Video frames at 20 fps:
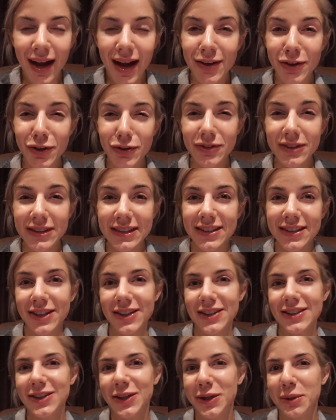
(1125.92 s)
I don't really
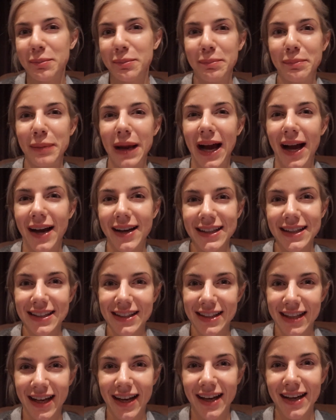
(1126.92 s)
know a lot about
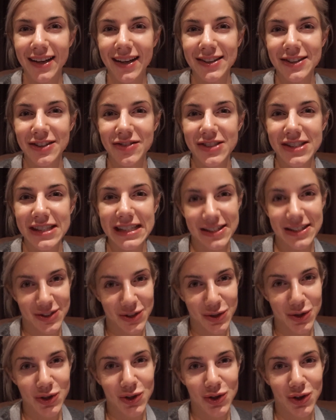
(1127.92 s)
it yet because obviously it's
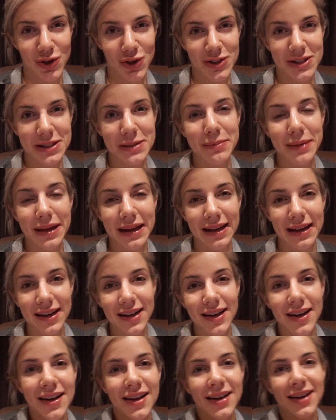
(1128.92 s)
so new to
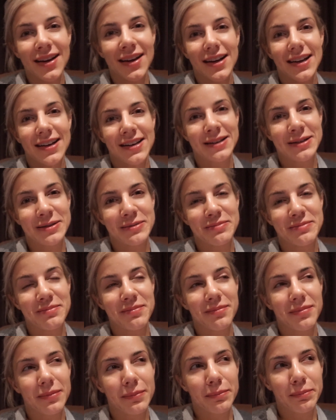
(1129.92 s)
me.
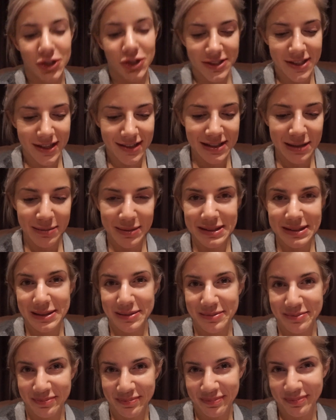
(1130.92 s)
Um, Josie has sent me
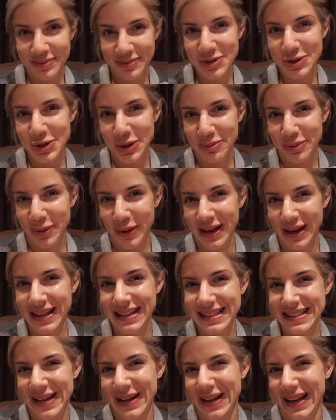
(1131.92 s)
some dot
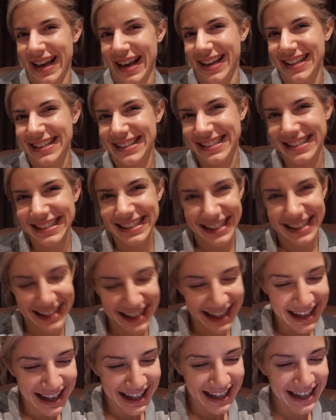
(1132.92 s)
points, so let's,
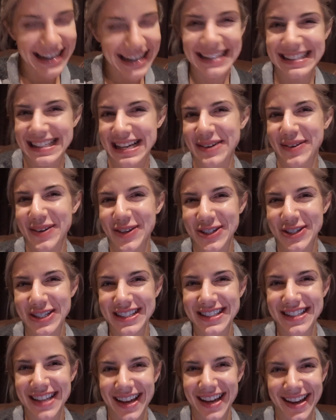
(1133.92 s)
let's see what
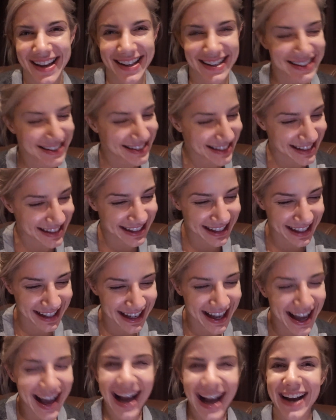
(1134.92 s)
she says.
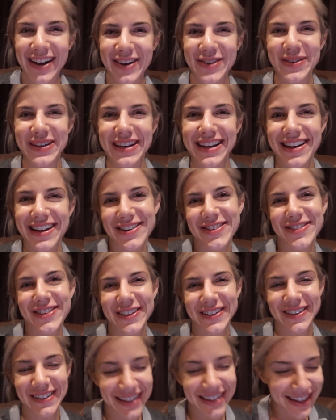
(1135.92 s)
I don't want to get it
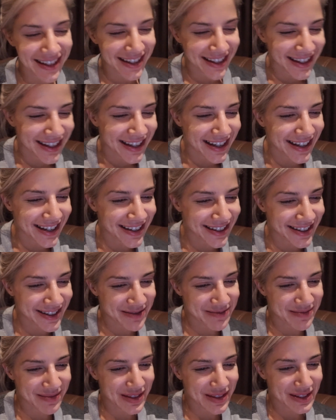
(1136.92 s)
wrong.
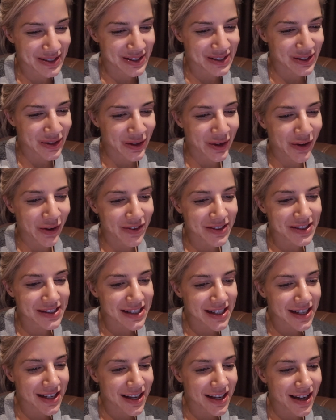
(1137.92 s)
Um, so
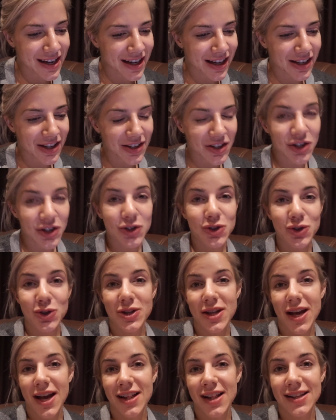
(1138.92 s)
obviously you
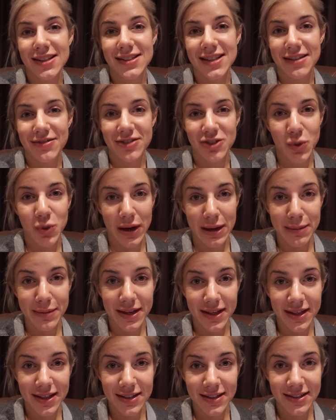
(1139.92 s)
do the L E D for twenty
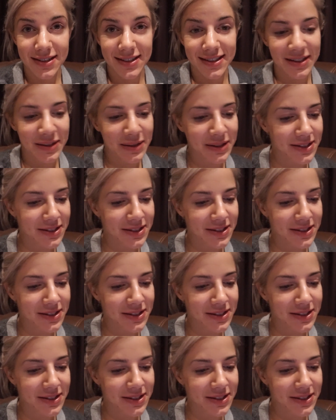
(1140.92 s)
minutes.